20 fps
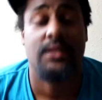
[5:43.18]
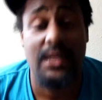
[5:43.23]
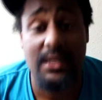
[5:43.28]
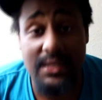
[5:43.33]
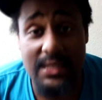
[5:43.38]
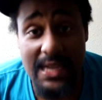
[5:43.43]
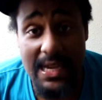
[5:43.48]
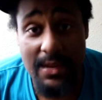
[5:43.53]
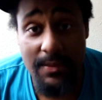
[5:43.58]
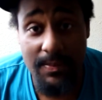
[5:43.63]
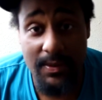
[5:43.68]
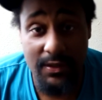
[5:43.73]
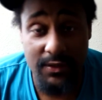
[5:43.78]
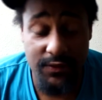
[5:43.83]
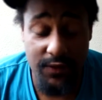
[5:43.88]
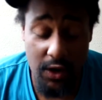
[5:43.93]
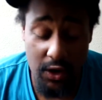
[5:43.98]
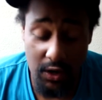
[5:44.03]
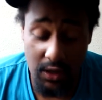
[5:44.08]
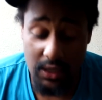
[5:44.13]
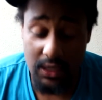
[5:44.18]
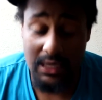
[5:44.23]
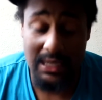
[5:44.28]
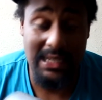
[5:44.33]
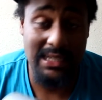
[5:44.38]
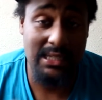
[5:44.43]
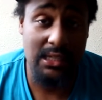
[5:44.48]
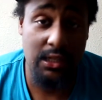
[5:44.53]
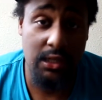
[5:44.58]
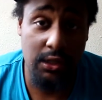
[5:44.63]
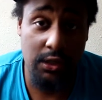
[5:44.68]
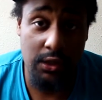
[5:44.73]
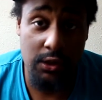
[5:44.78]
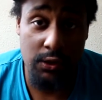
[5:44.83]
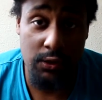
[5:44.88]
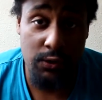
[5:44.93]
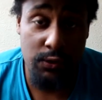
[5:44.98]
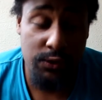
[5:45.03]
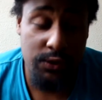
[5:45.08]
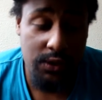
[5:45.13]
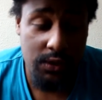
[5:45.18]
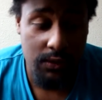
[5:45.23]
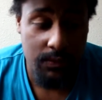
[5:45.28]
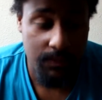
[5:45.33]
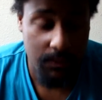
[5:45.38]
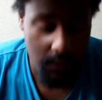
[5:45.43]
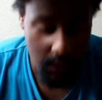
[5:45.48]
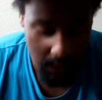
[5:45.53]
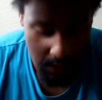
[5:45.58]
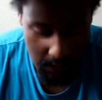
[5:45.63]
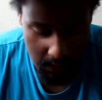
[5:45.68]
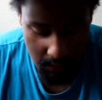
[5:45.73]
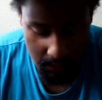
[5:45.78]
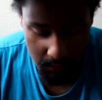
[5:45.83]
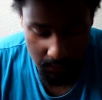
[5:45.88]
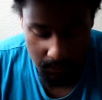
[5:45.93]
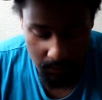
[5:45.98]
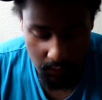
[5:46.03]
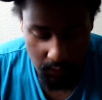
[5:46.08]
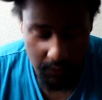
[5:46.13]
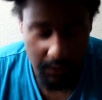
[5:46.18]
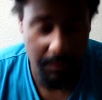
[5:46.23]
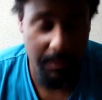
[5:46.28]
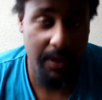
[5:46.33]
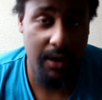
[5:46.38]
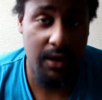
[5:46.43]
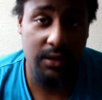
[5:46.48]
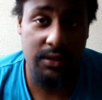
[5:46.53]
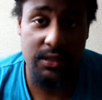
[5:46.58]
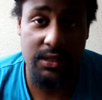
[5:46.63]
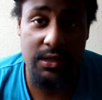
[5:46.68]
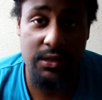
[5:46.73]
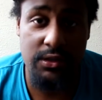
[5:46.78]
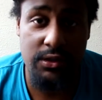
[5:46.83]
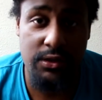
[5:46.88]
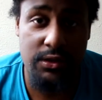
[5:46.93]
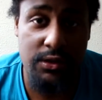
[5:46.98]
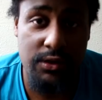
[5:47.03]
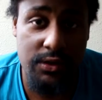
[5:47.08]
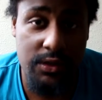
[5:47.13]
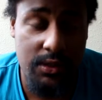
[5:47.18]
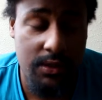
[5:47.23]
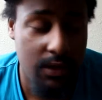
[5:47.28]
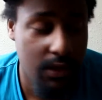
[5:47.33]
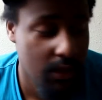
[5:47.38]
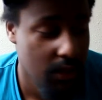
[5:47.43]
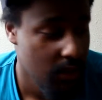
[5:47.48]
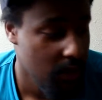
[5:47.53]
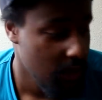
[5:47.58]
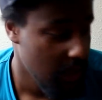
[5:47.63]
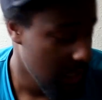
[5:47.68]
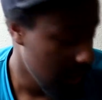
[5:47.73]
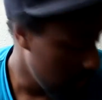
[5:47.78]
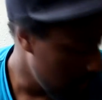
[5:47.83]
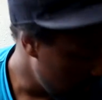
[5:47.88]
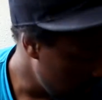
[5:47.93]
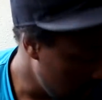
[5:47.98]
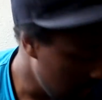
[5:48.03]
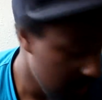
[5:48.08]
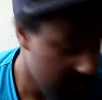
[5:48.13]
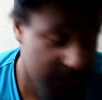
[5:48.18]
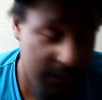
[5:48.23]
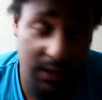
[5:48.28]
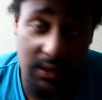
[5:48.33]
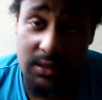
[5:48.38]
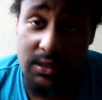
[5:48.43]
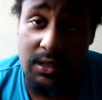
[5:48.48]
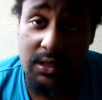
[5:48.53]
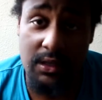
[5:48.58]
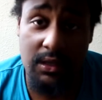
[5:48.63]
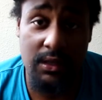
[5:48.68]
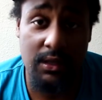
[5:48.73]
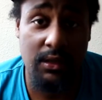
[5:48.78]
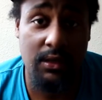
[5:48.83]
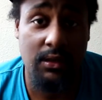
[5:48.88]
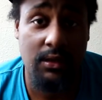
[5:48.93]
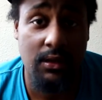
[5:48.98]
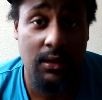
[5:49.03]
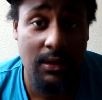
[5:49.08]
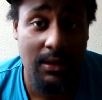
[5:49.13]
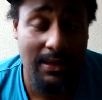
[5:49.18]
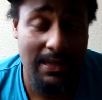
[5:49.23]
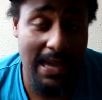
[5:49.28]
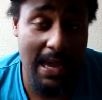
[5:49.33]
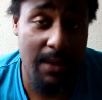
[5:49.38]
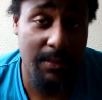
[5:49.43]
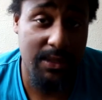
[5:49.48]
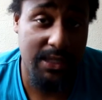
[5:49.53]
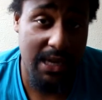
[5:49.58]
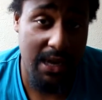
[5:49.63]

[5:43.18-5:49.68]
Duct tape is very easy to use with a pair of scissors, and you lengthen it to the damaged